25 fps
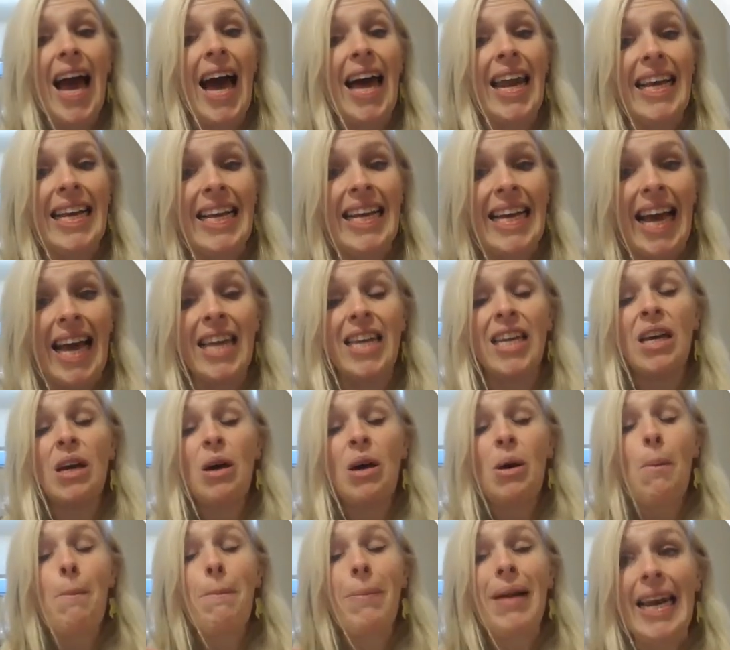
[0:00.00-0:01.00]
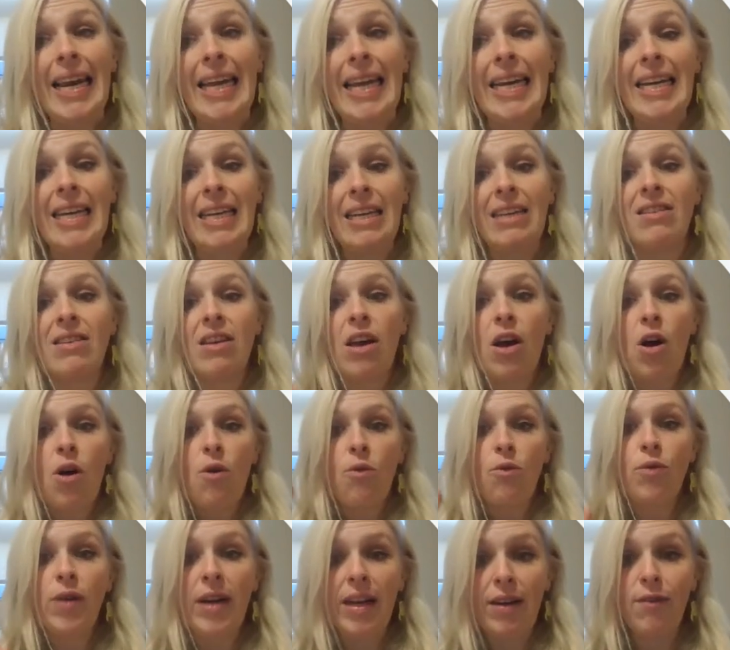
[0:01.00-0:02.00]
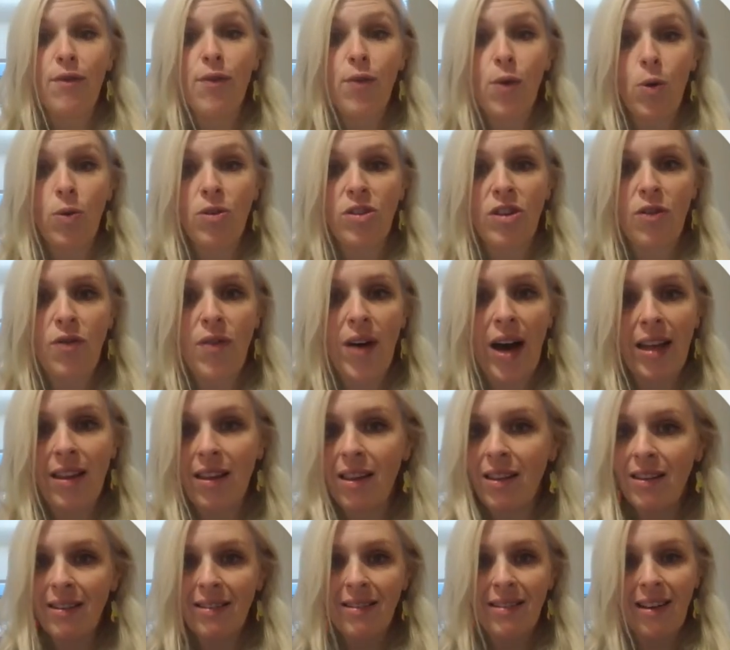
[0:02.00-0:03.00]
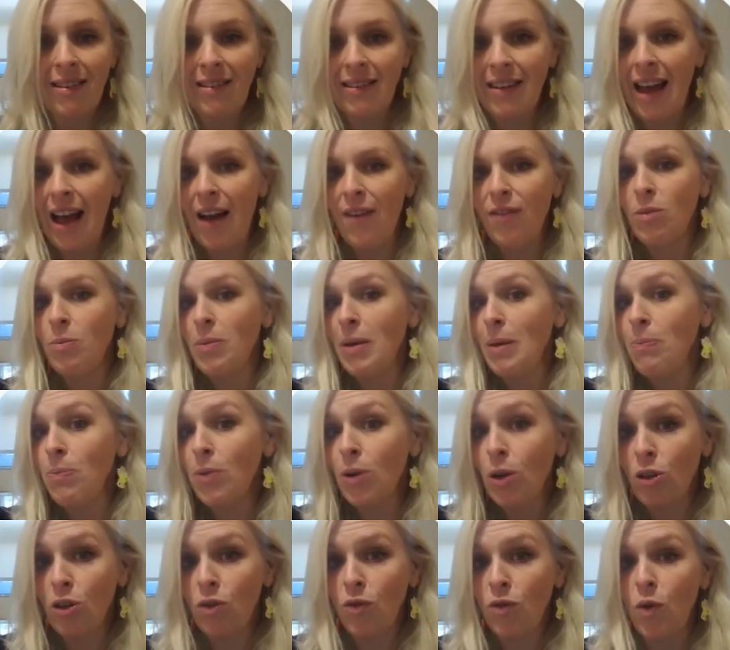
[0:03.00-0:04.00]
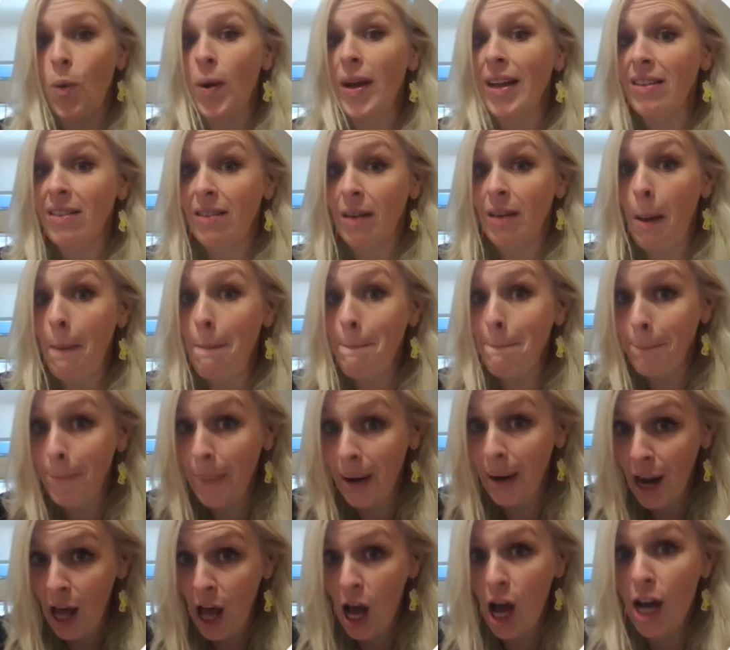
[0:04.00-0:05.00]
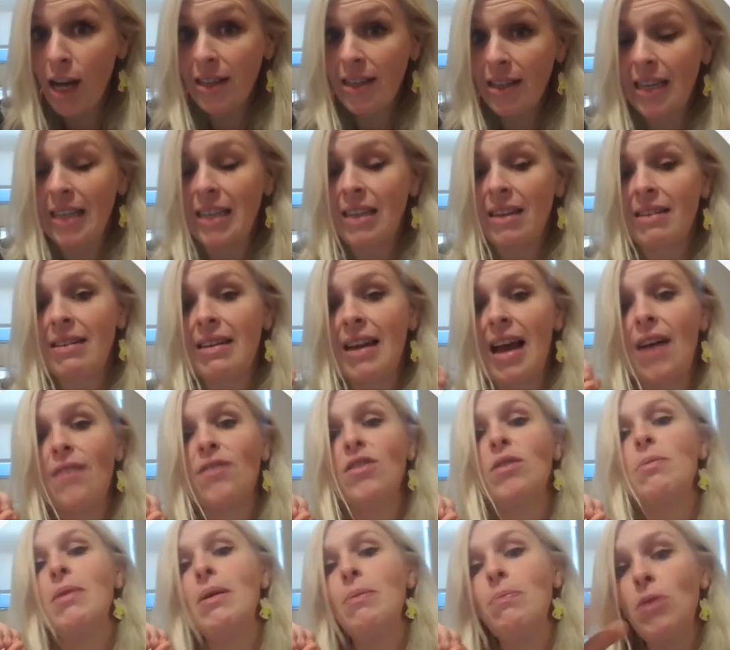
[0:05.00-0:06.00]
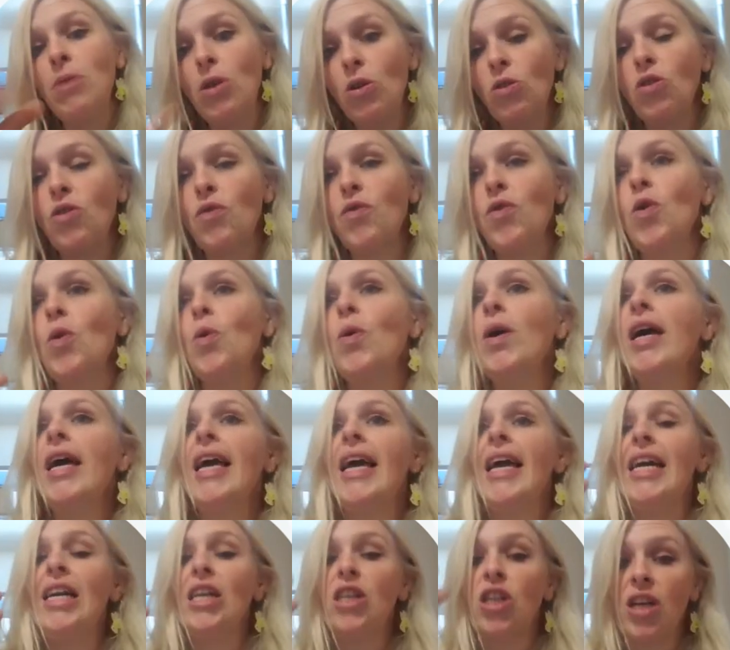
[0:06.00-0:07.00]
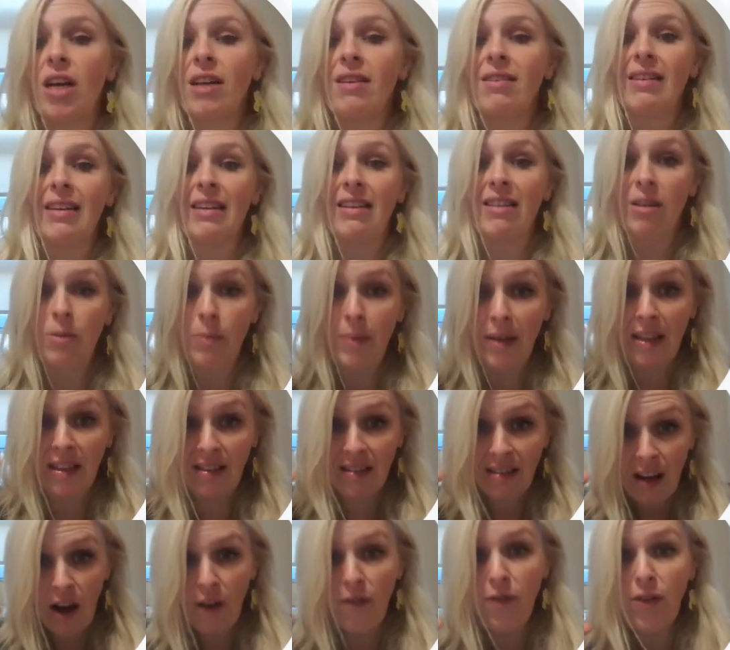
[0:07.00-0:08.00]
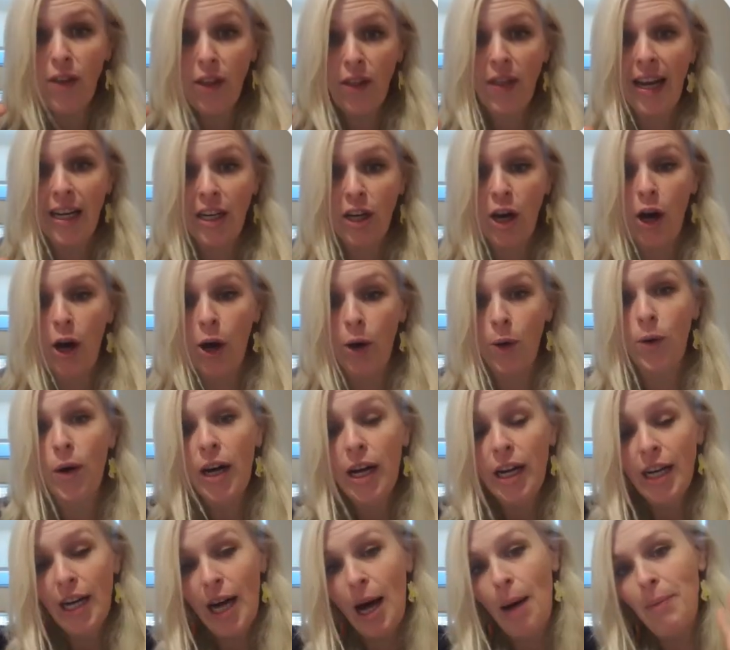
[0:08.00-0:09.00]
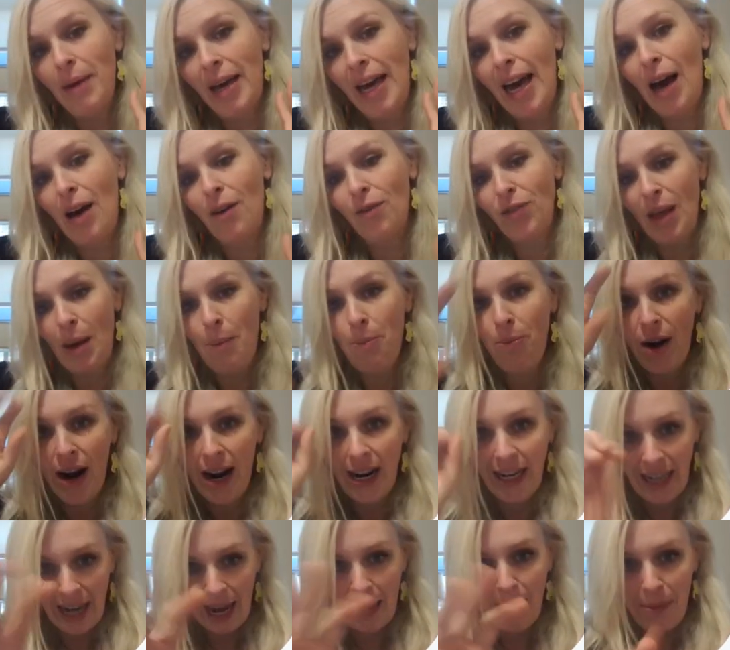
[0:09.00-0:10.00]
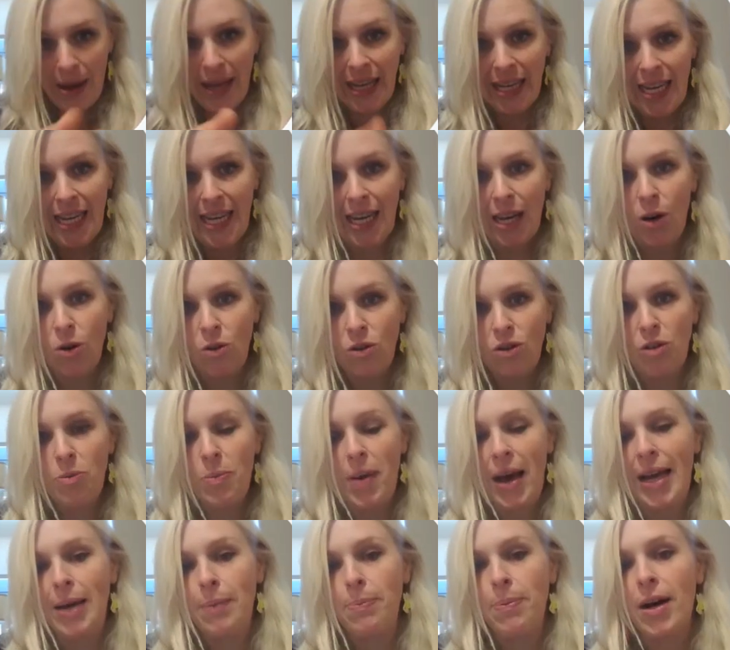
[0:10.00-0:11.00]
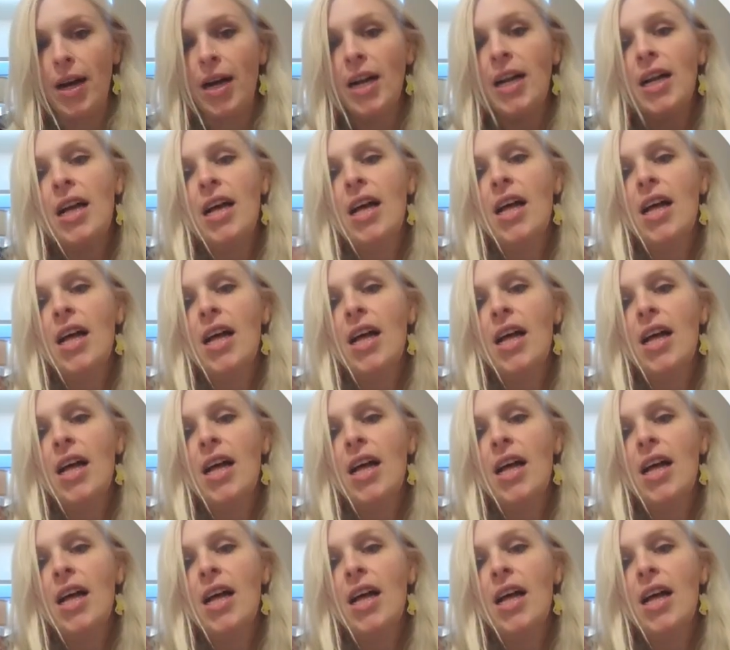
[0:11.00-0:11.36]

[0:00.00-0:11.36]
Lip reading: And again, please reinforce the fact that this doesn't have to be beautiful. It's a blurt. It doesn't have to be beautiful. It just needs to be stuff that they know coming out of their brain and making it onto paper.